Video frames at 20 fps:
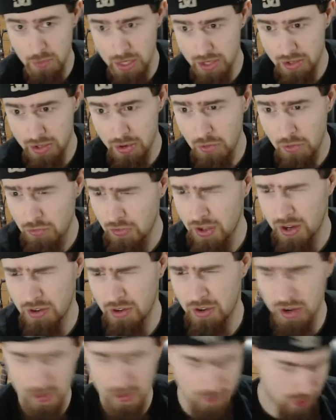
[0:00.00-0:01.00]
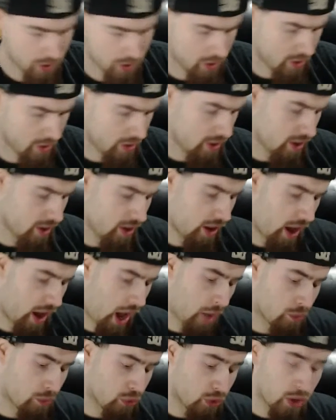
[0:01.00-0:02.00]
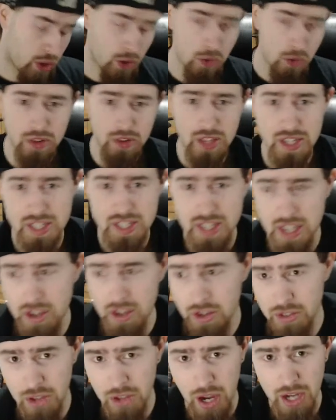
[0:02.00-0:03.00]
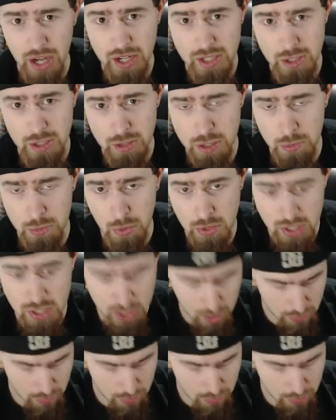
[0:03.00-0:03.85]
Go figure, right? I pre-ordered this thing online because it was supposed to come with a